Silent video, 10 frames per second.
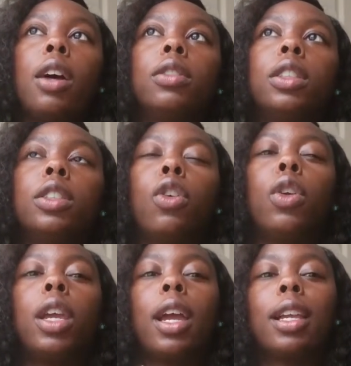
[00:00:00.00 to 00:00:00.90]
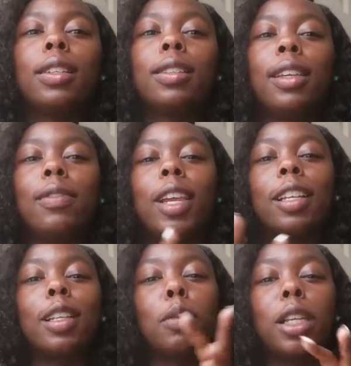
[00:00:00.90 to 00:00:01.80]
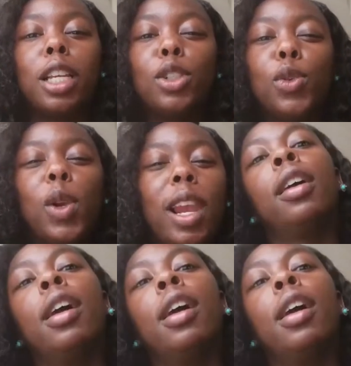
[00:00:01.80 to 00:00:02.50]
so you can kind of see if that's something that you like.